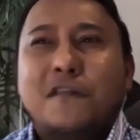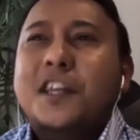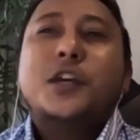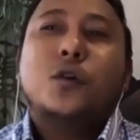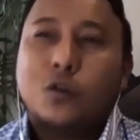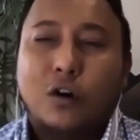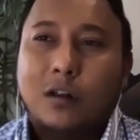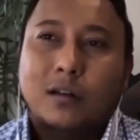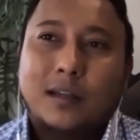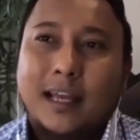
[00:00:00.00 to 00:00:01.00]
video
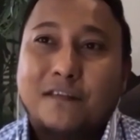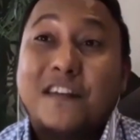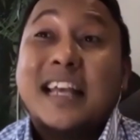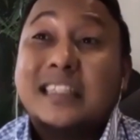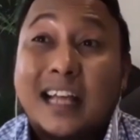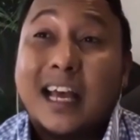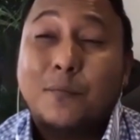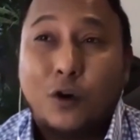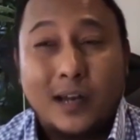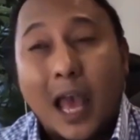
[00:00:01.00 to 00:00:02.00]
call, like
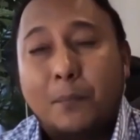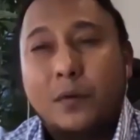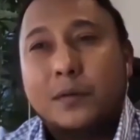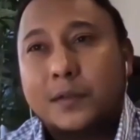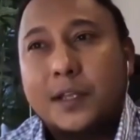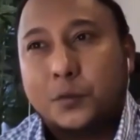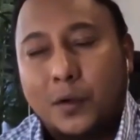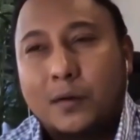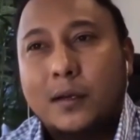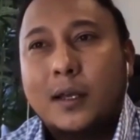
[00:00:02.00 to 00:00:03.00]
FaceTime on Apple also as
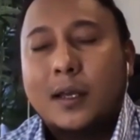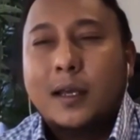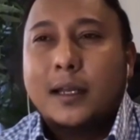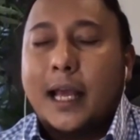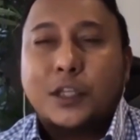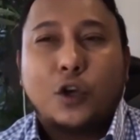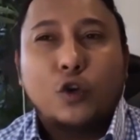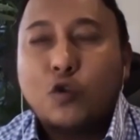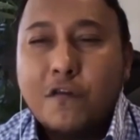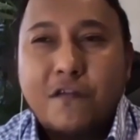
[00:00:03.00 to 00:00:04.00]
well. It's
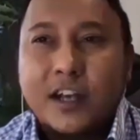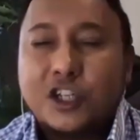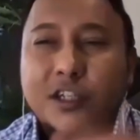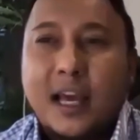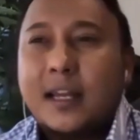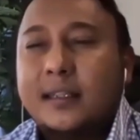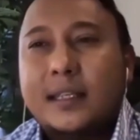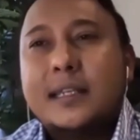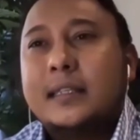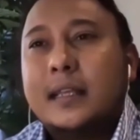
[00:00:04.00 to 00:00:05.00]
got no
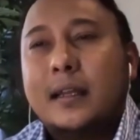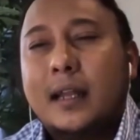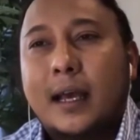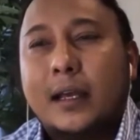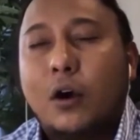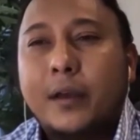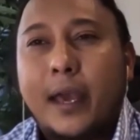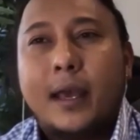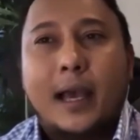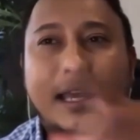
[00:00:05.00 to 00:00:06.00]
functionalities like,
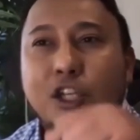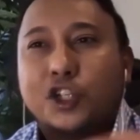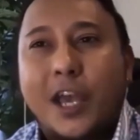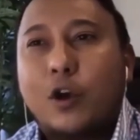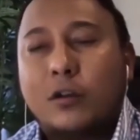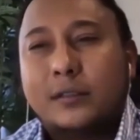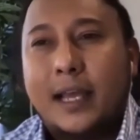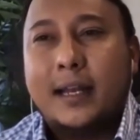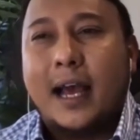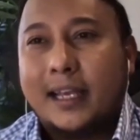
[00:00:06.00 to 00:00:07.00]
okay, I can share
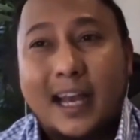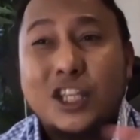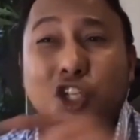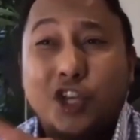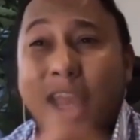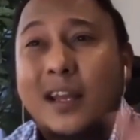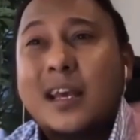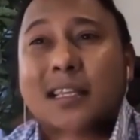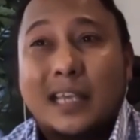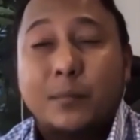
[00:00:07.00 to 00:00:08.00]
content, I can't chat
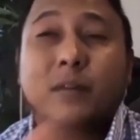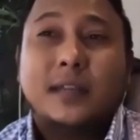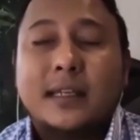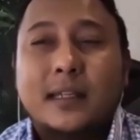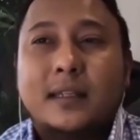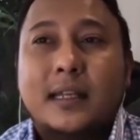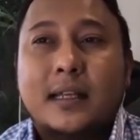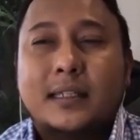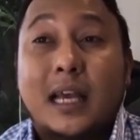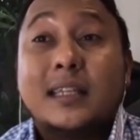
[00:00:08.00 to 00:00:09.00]

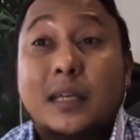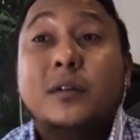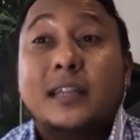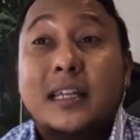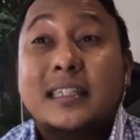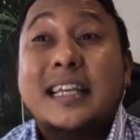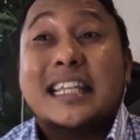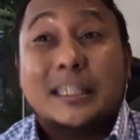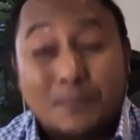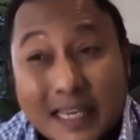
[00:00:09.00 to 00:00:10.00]
simultaneously
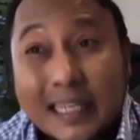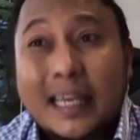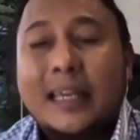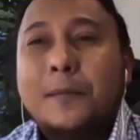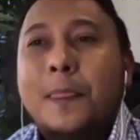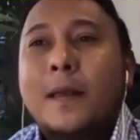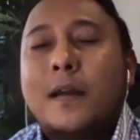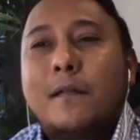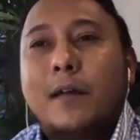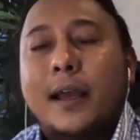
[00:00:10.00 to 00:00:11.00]
as speaking,
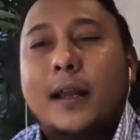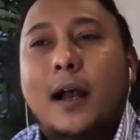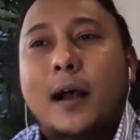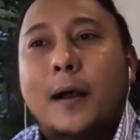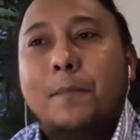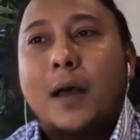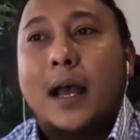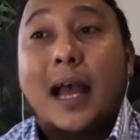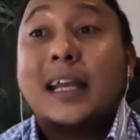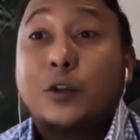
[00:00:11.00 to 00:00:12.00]
right?
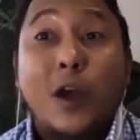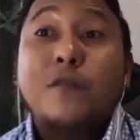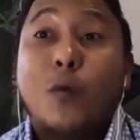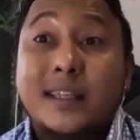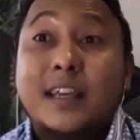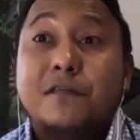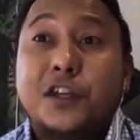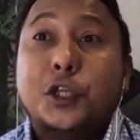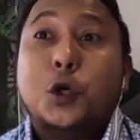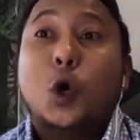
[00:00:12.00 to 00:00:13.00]
I do have WhatsApp
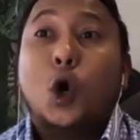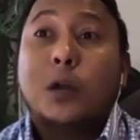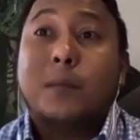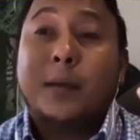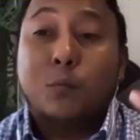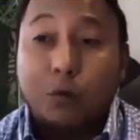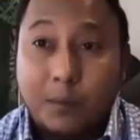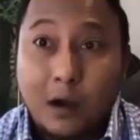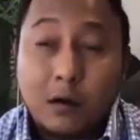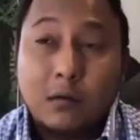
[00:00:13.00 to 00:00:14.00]
video on my
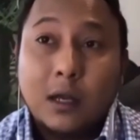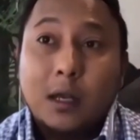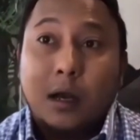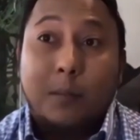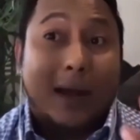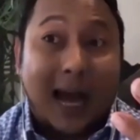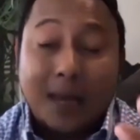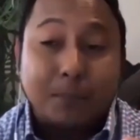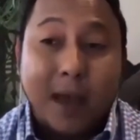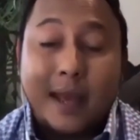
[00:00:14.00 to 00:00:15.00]
mobile, on my
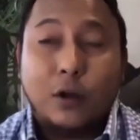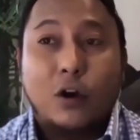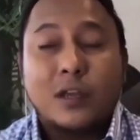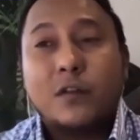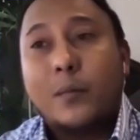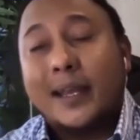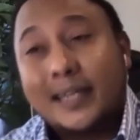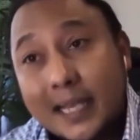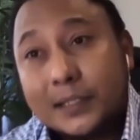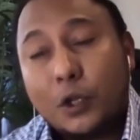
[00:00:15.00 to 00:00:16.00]
iPad, or even on my
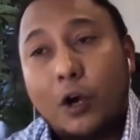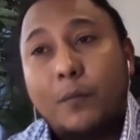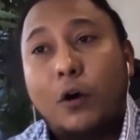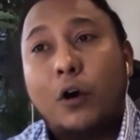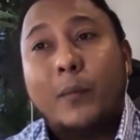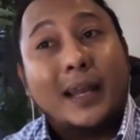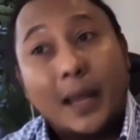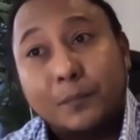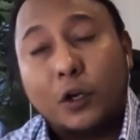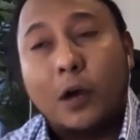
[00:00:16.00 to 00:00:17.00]
desktop or my
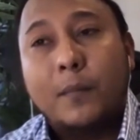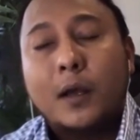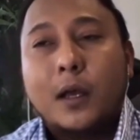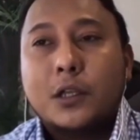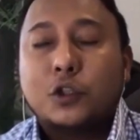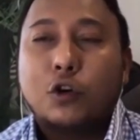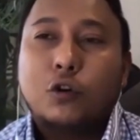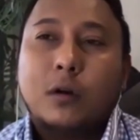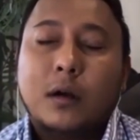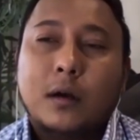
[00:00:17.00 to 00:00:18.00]
laptop.
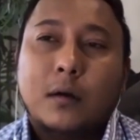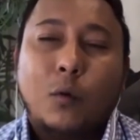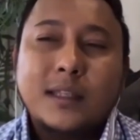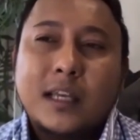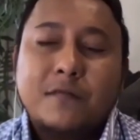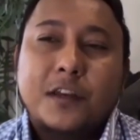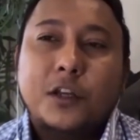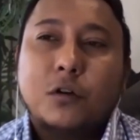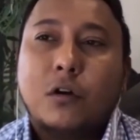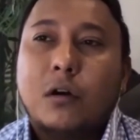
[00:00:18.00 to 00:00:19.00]
So WhatsApp
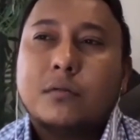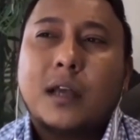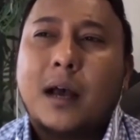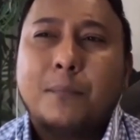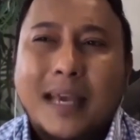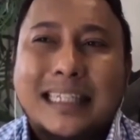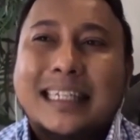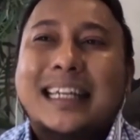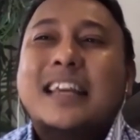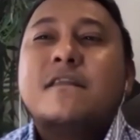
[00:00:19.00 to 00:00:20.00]
video calls are
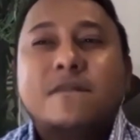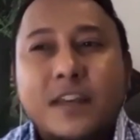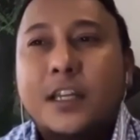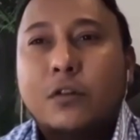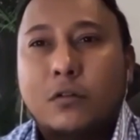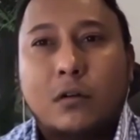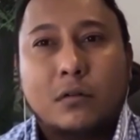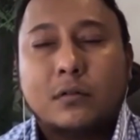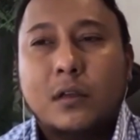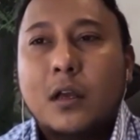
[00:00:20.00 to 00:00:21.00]
basically video
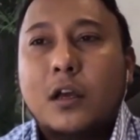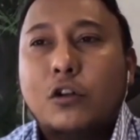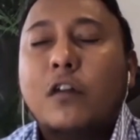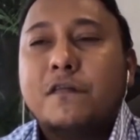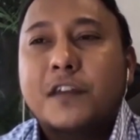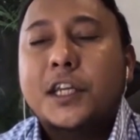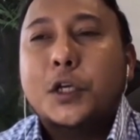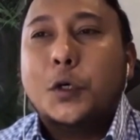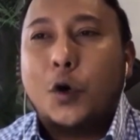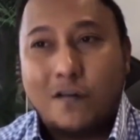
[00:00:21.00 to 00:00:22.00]
calls, not
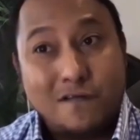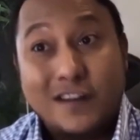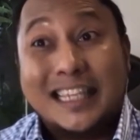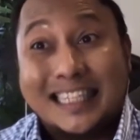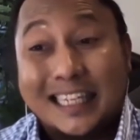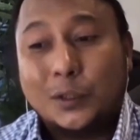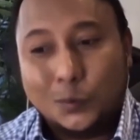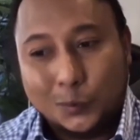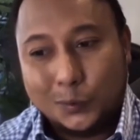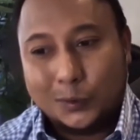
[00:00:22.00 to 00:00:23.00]
video conferencing
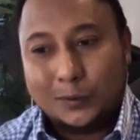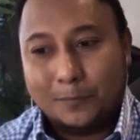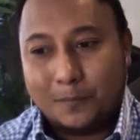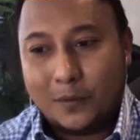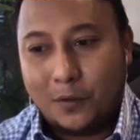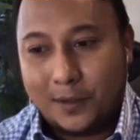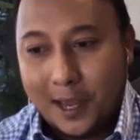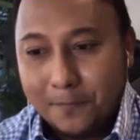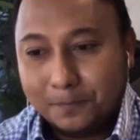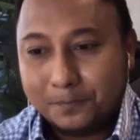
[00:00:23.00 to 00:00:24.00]
tools,
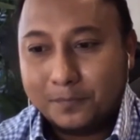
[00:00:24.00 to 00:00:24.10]
okay?